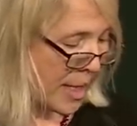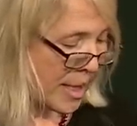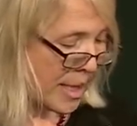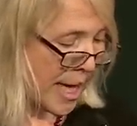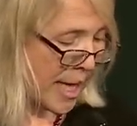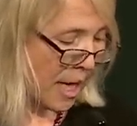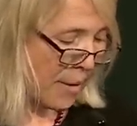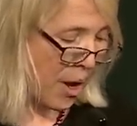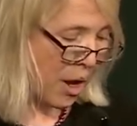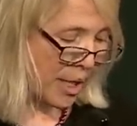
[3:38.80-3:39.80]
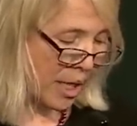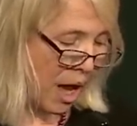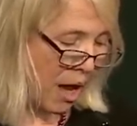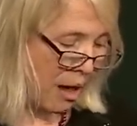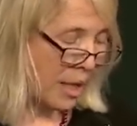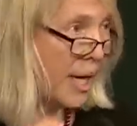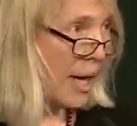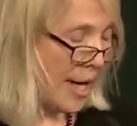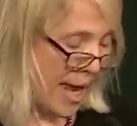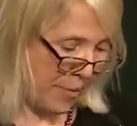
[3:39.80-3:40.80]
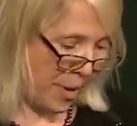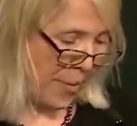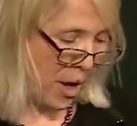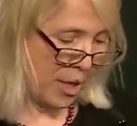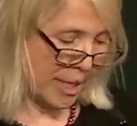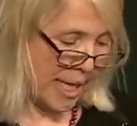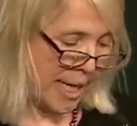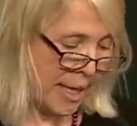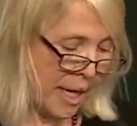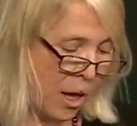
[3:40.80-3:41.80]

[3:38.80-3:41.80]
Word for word: Sadiq Aman Khan, Labour Party,